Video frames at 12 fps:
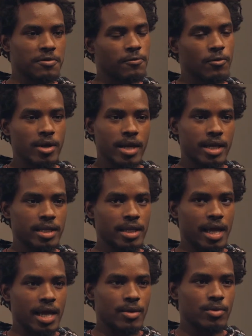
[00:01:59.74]

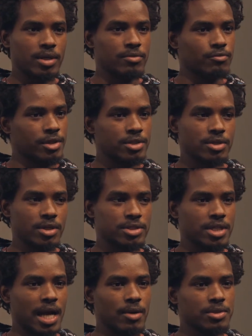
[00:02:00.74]
beforehand, I wouldn't
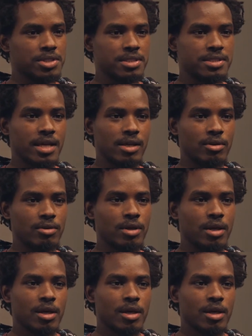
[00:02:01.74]
research. I would just tell